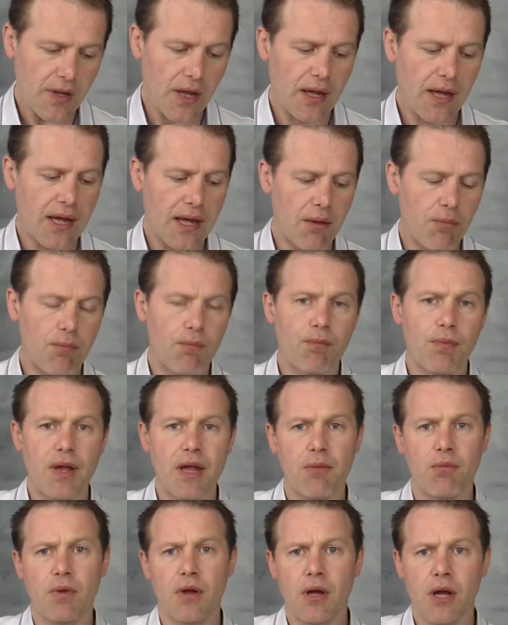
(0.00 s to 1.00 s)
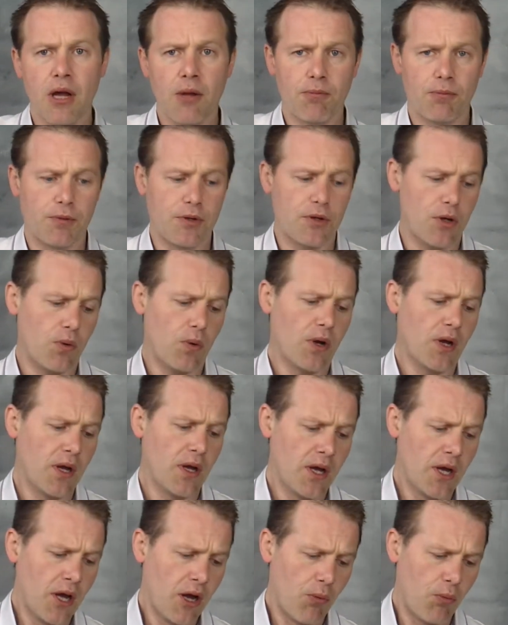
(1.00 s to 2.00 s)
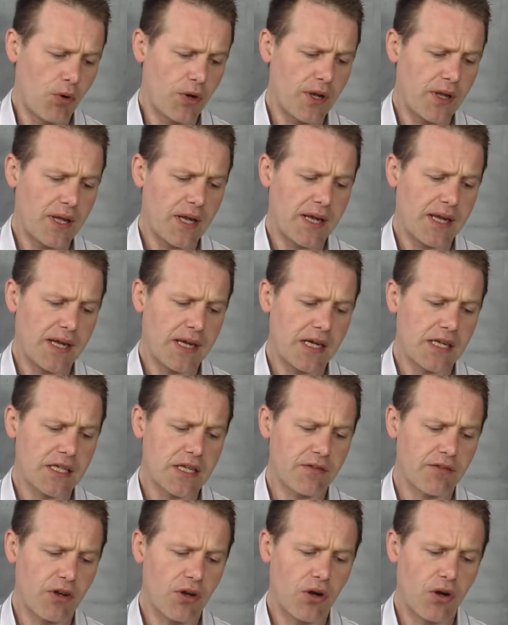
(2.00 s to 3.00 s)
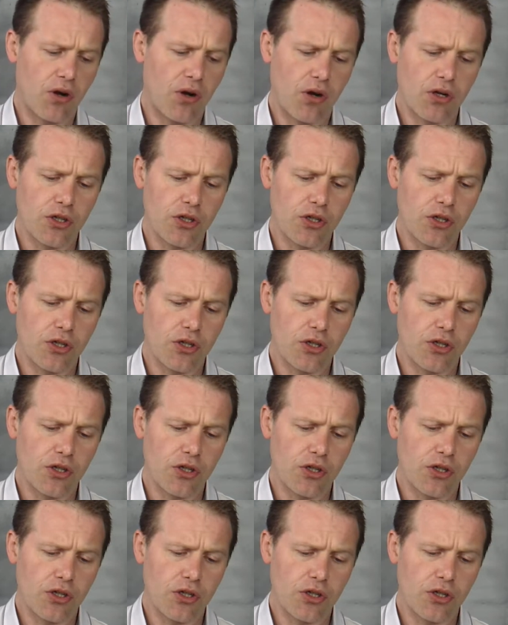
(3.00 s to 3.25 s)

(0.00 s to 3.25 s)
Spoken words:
People do, but in the case of a horse